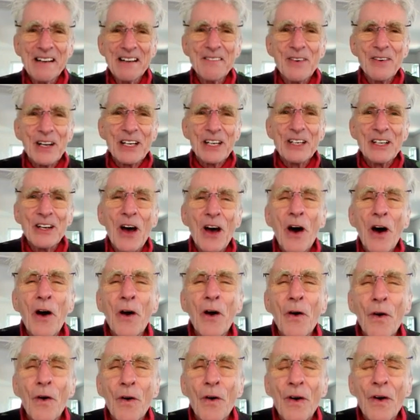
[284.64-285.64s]
But
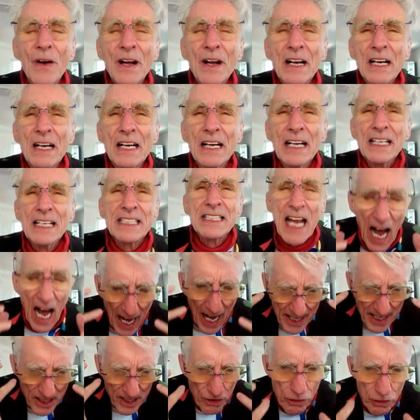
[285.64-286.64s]
no, it's
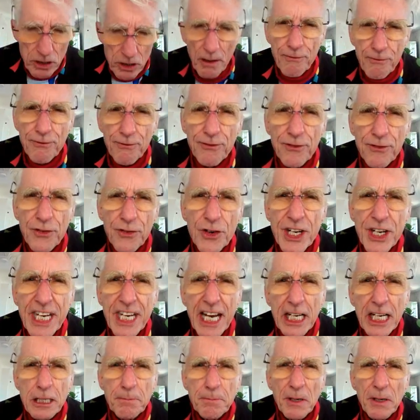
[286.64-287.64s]
how to use the free
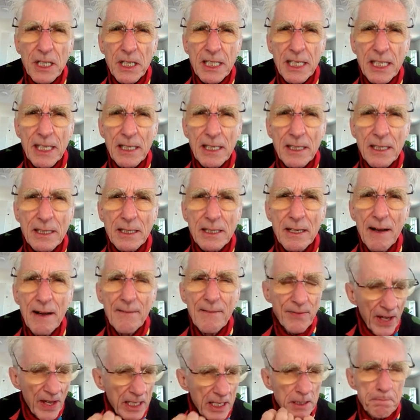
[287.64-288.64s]
expertise
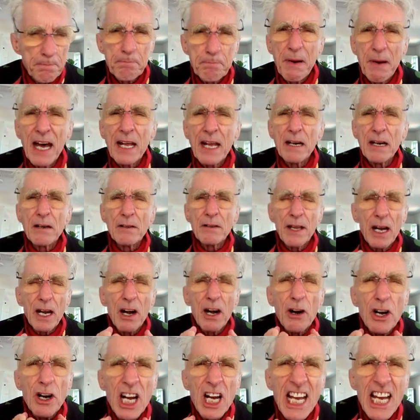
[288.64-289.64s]
that's better, that
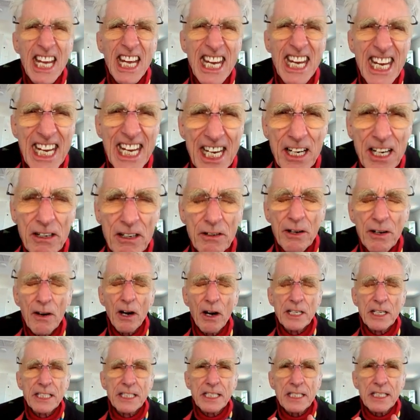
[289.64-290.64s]
are here in
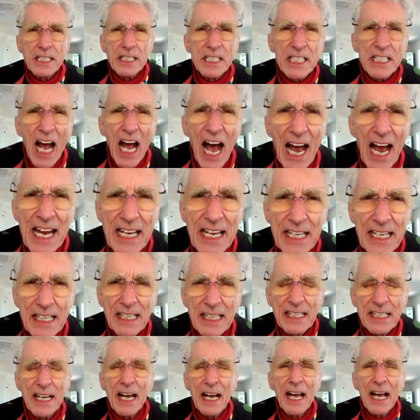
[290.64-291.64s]
our
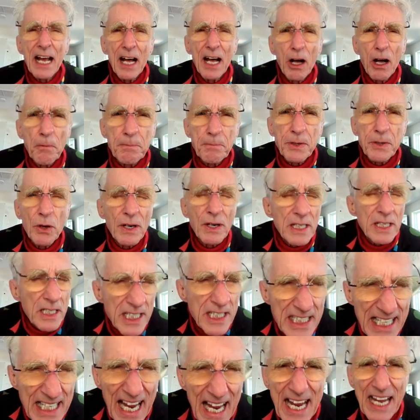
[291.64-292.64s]
society to help you
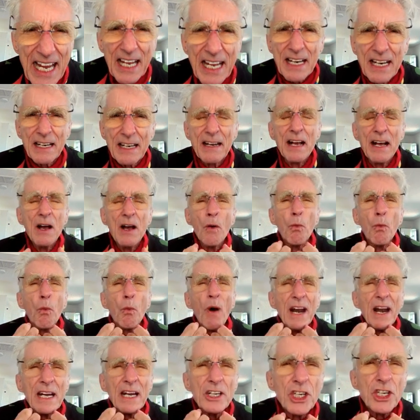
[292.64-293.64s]
understand and
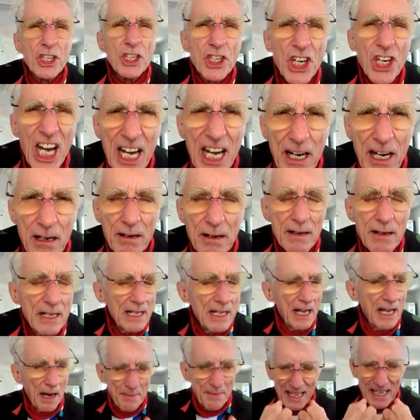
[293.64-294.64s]
want to share.
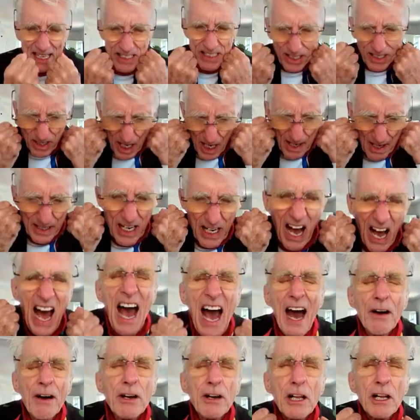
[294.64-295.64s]
I mean, that's to
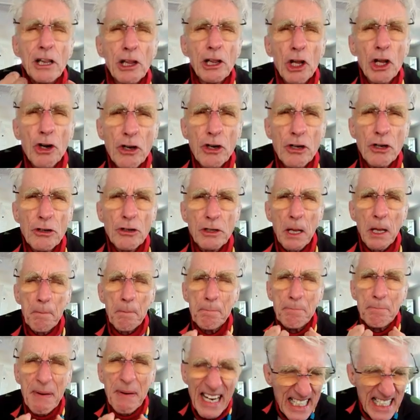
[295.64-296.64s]
how to learn
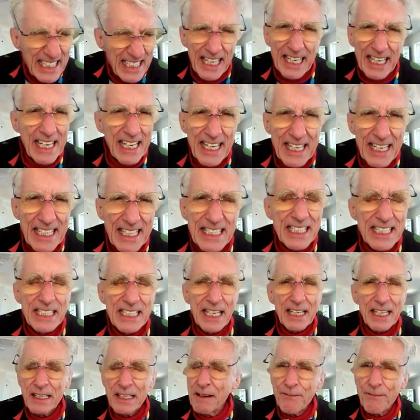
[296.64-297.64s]
the basic
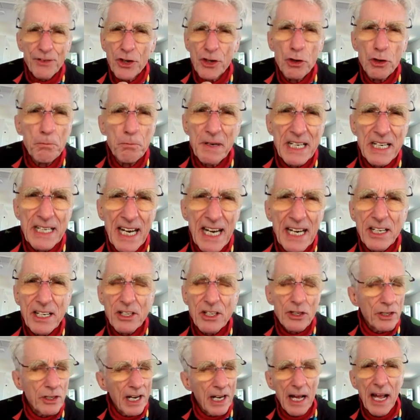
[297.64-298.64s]
instinct of human
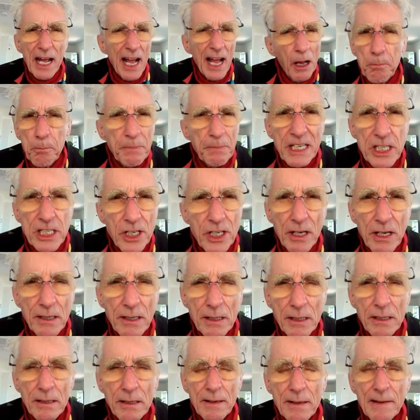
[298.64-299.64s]
nature to help each
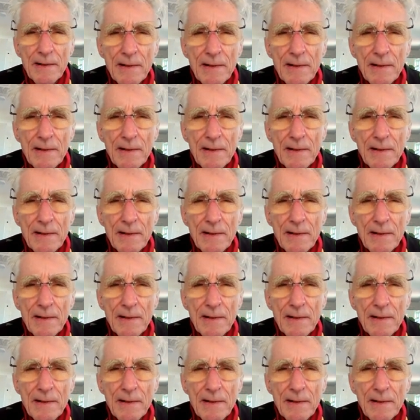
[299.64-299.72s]
other.